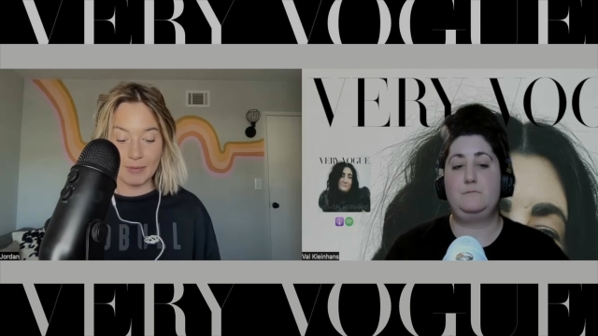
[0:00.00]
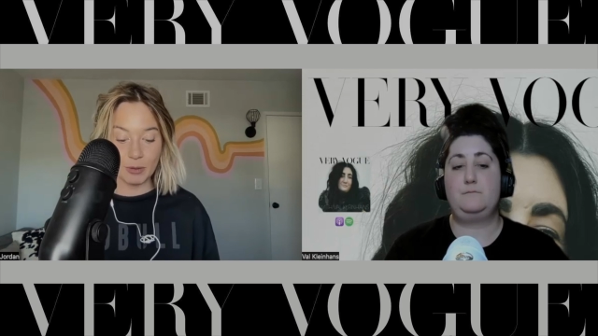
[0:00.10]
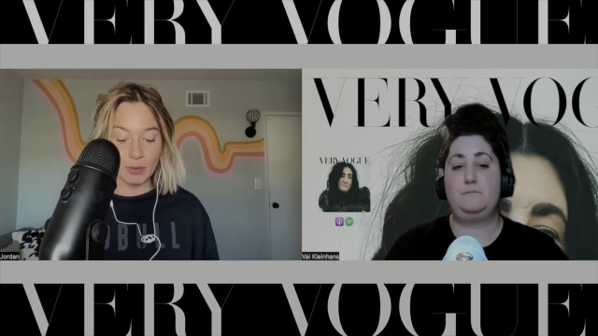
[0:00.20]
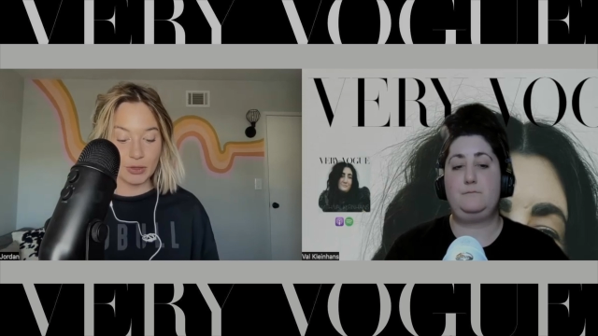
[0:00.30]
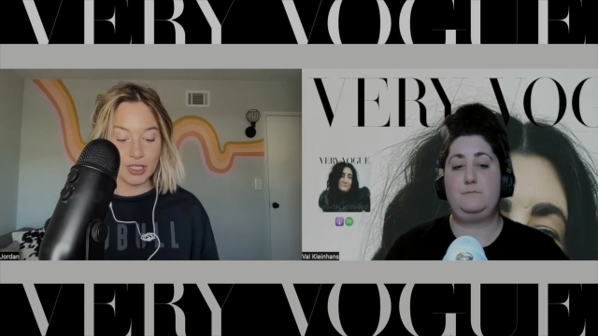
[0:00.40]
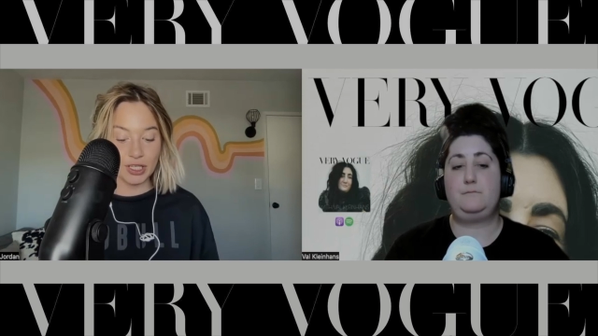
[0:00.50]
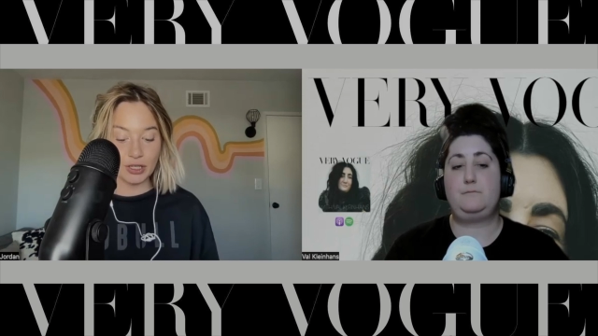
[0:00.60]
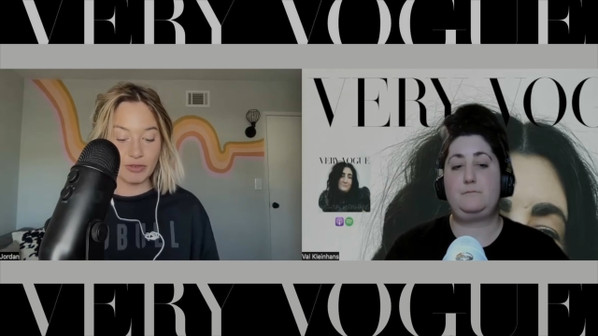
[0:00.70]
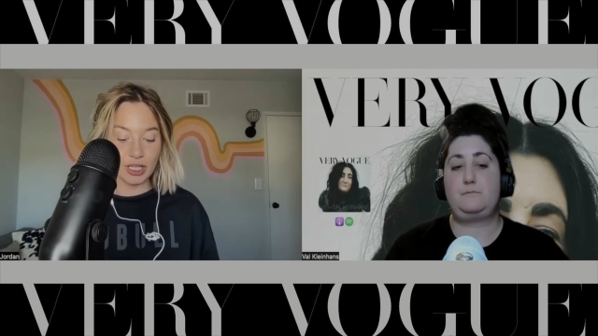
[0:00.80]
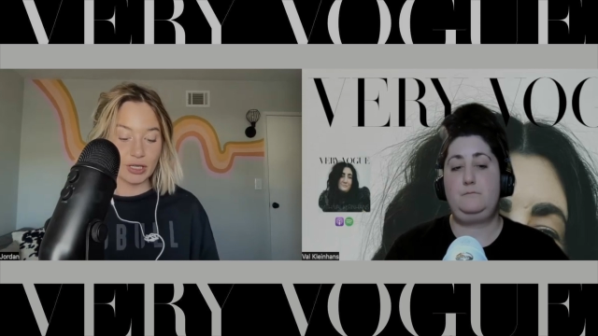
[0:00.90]
Speaker 1: you're posting
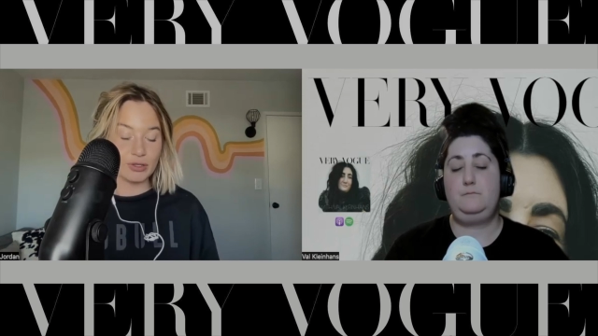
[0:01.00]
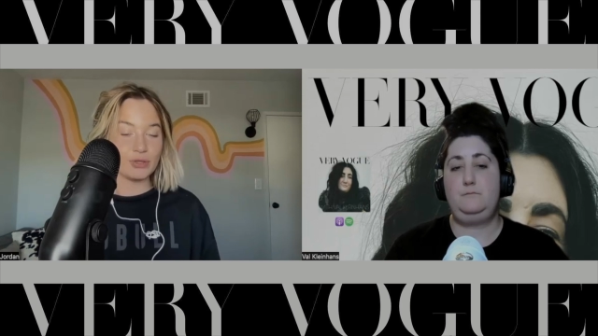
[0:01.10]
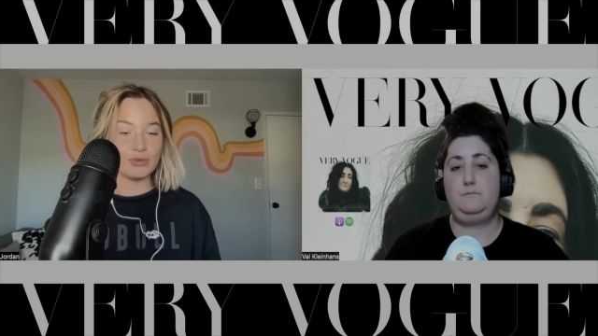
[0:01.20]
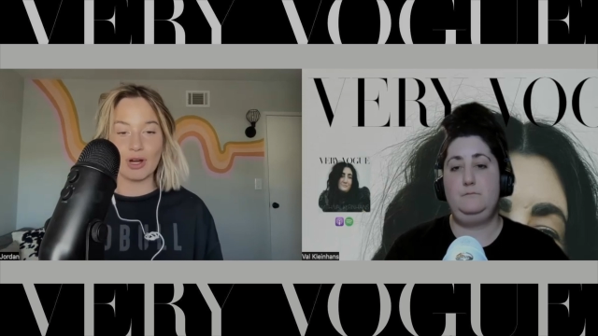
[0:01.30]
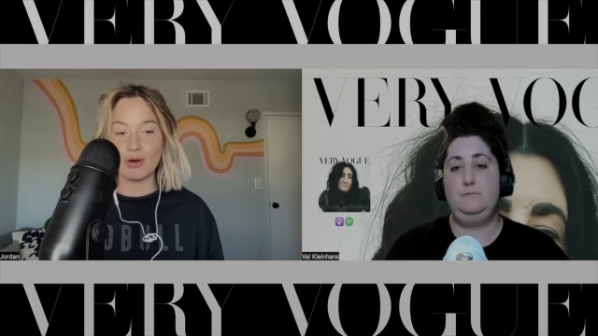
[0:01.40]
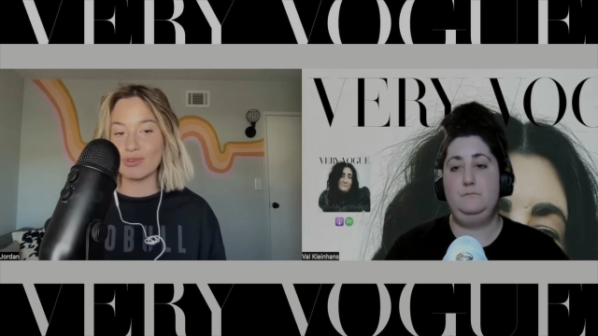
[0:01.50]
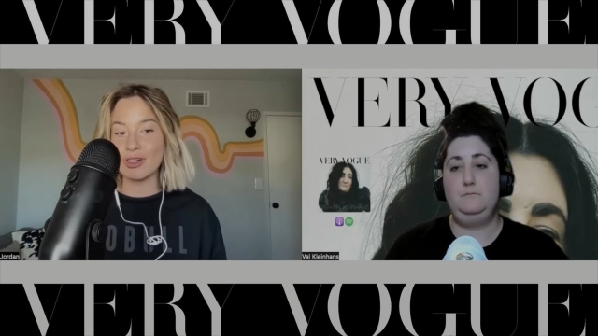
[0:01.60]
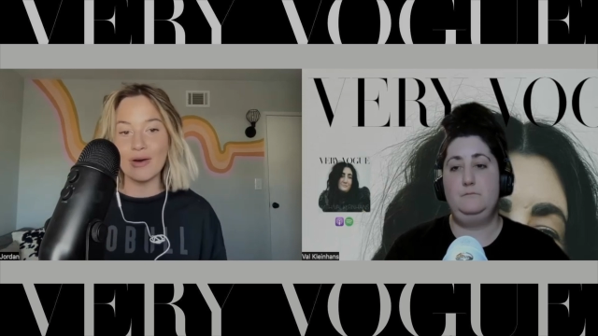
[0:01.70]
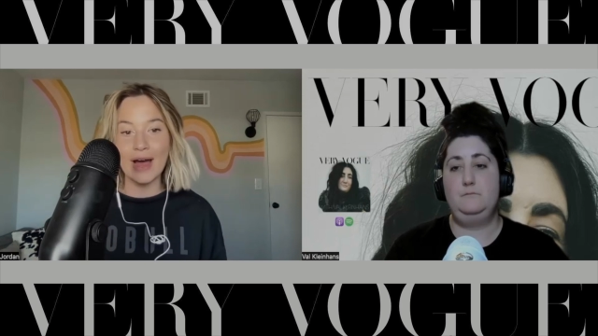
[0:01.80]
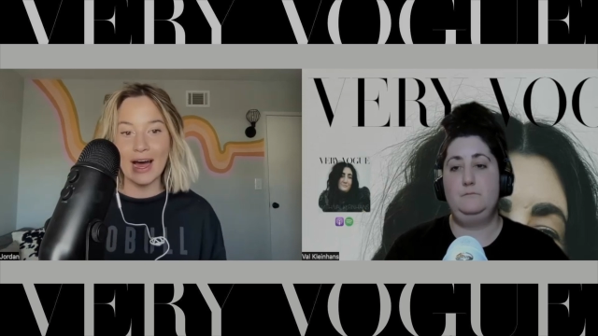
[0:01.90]
new videos you don't
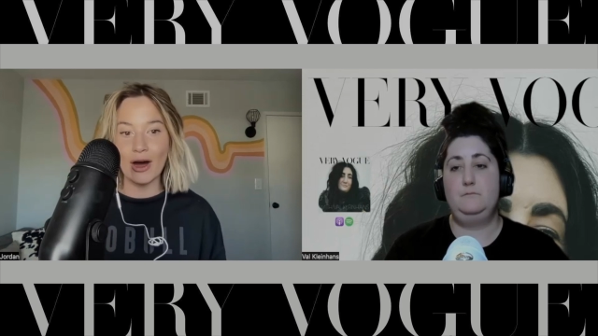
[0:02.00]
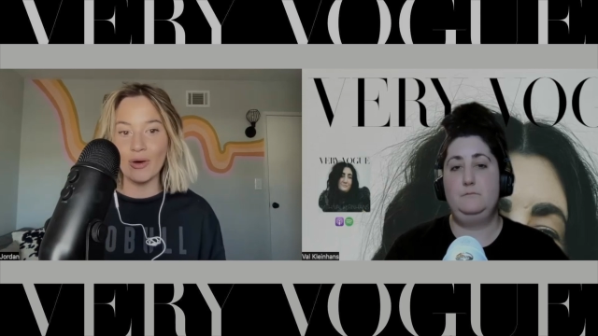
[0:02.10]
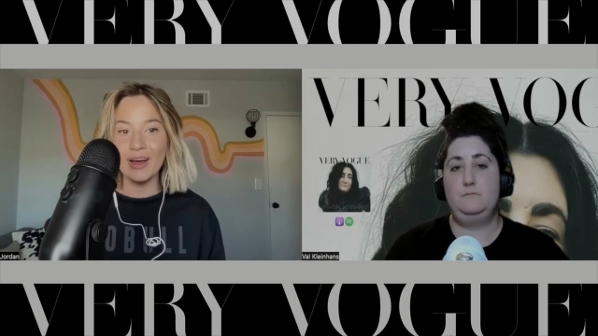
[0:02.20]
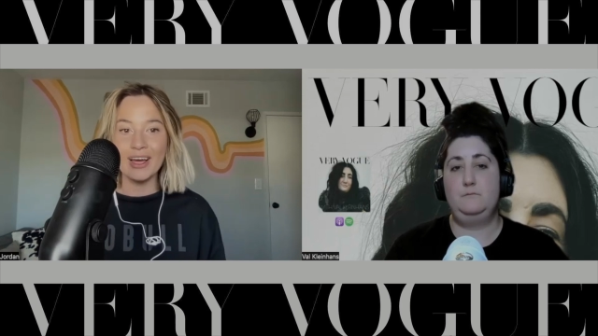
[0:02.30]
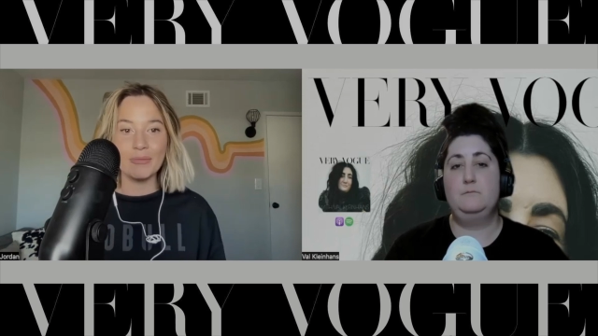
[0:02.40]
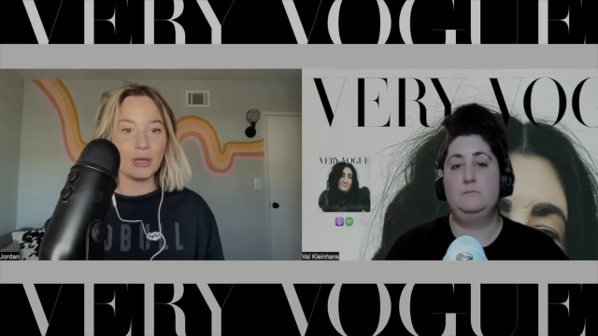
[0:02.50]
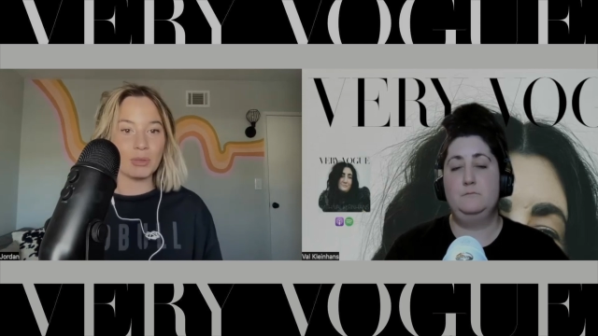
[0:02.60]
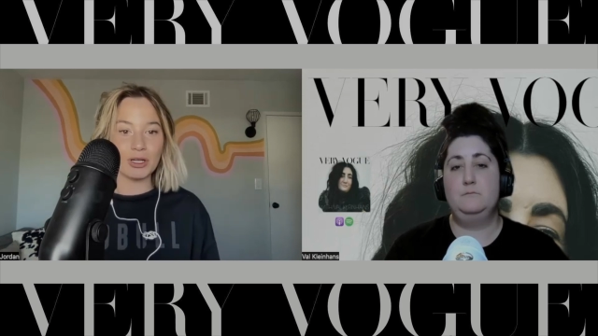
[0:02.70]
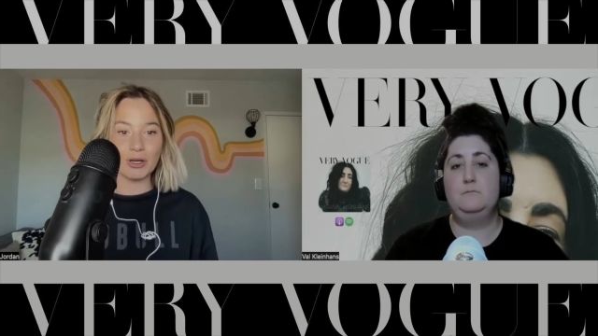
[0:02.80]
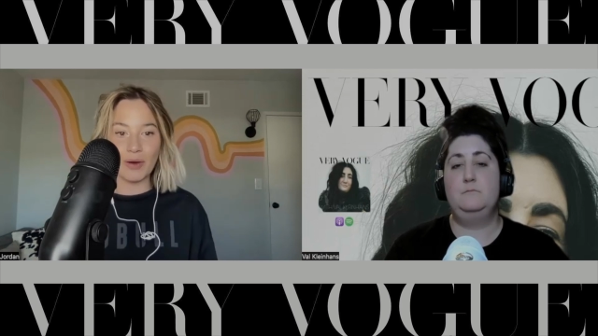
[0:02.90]
know how
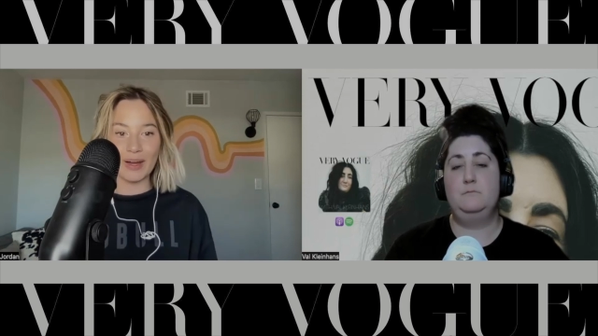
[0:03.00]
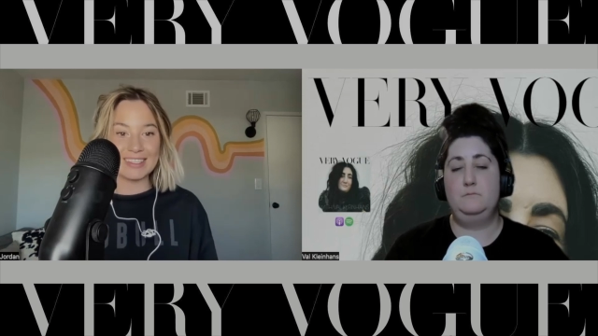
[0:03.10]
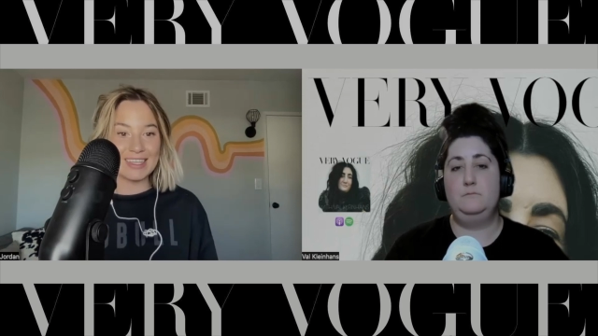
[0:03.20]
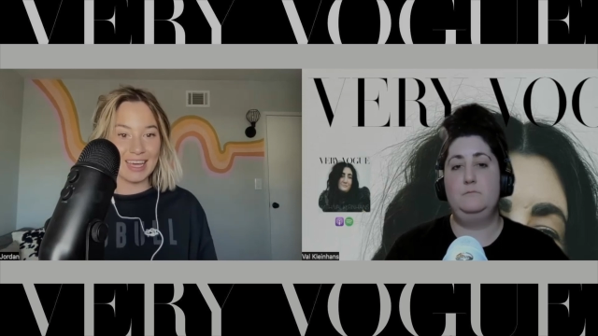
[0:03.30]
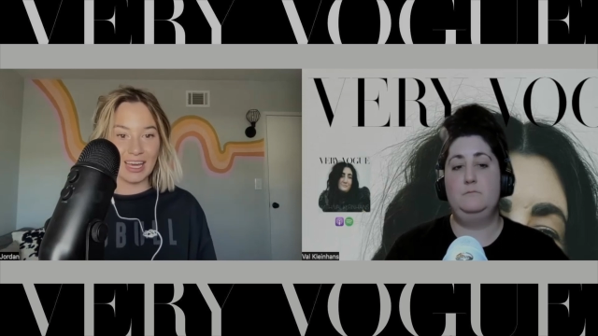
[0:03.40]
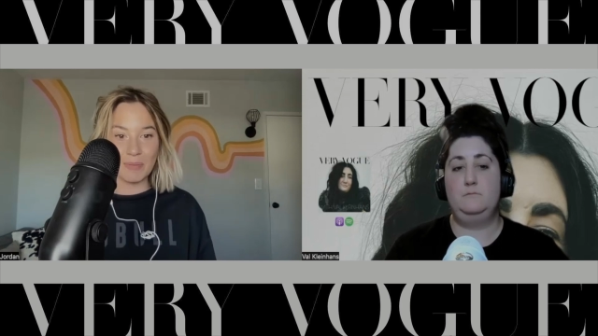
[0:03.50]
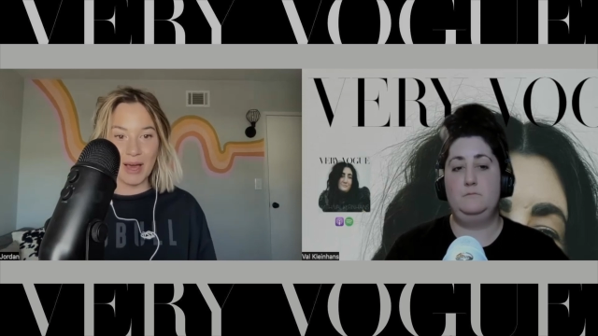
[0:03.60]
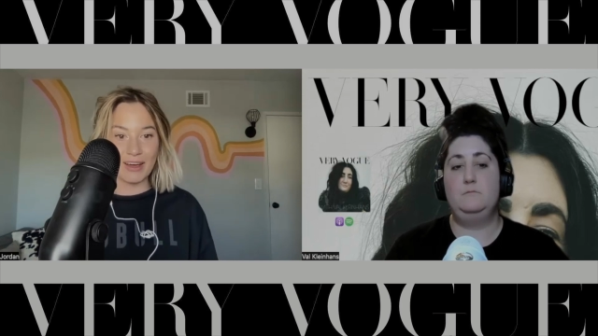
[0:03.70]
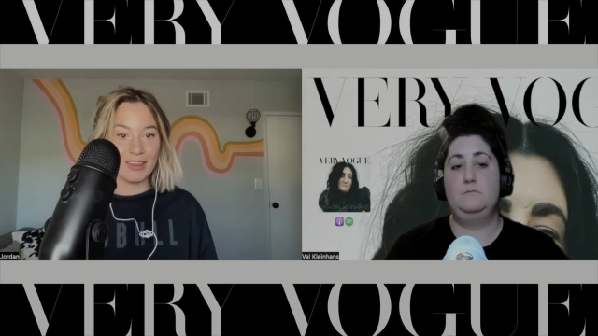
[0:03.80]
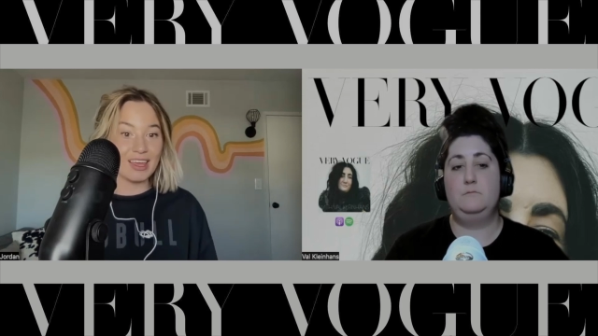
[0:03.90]
people are going to think
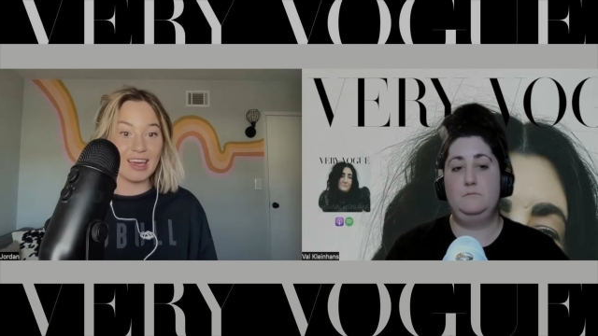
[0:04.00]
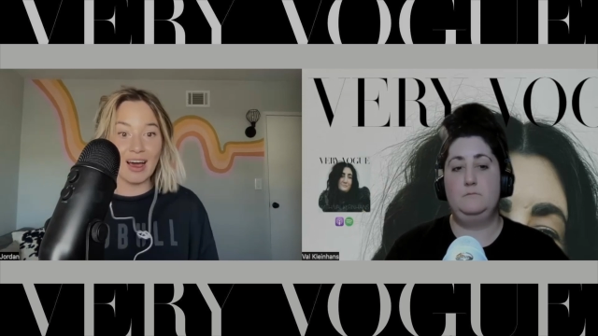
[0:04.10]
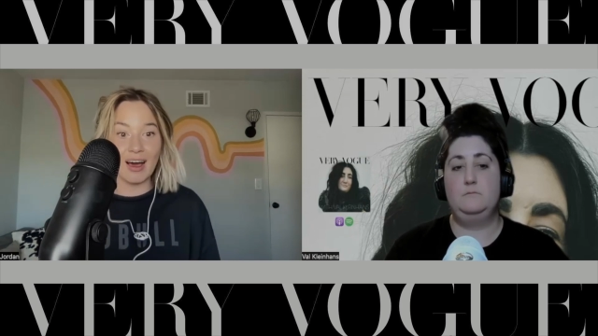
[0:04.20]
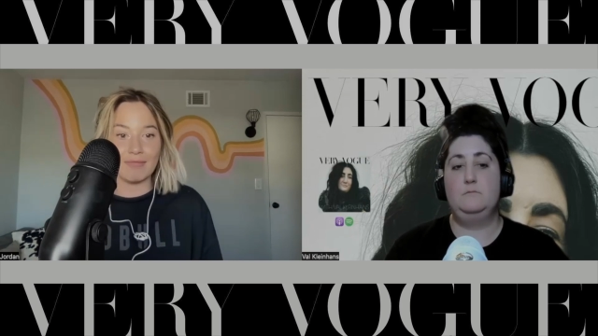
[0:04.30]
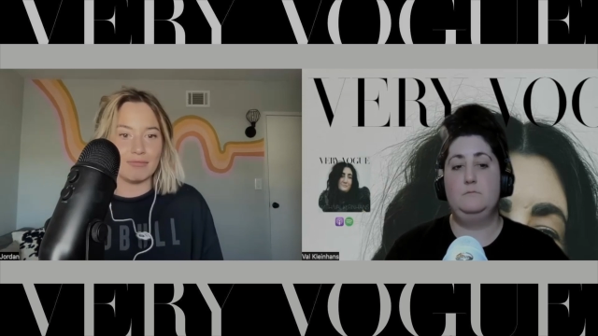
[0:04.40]
about think